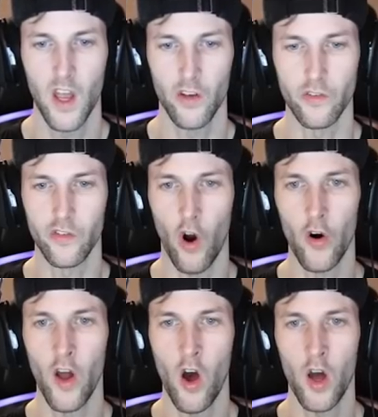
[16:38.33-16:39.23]

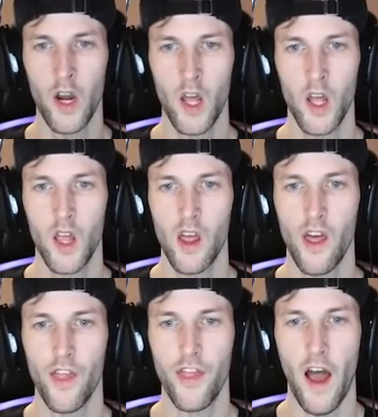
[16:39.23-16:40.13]
Zardon,
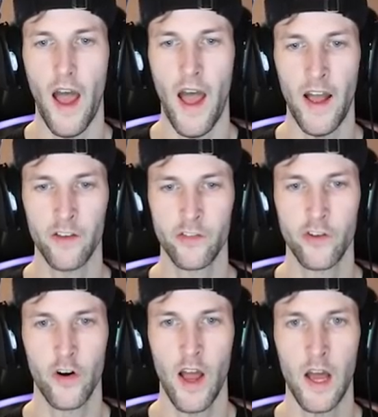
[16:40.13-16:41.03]
the
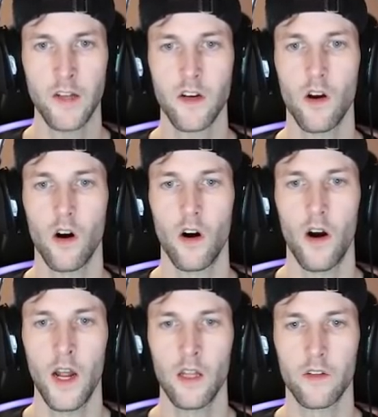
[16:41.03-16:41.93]
astronaut. All
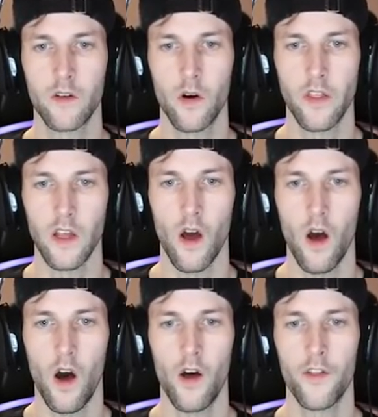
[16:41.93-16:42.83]
right, let's go to the
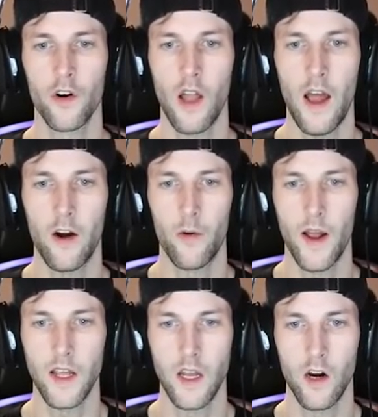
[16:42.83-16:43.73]
other ladder
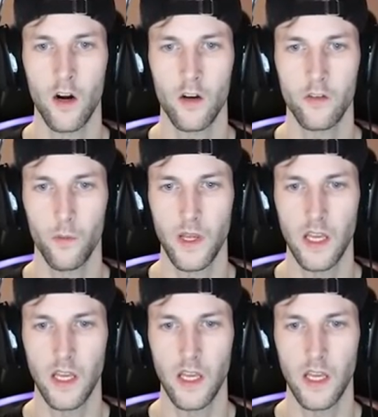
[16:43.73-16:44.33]
right here so we